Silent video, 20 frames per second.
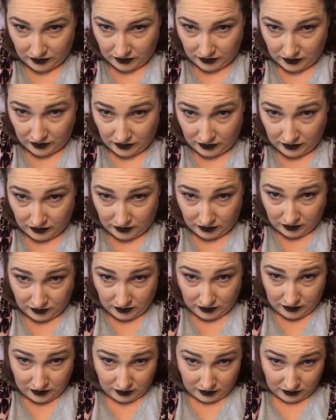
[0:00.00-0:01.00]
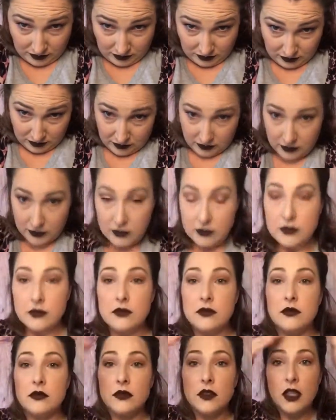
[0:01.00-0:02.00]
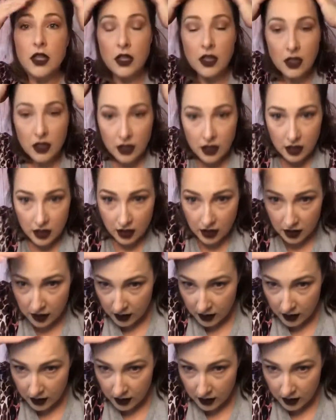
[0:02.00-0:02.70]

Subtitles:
This is a Chucky Beat production.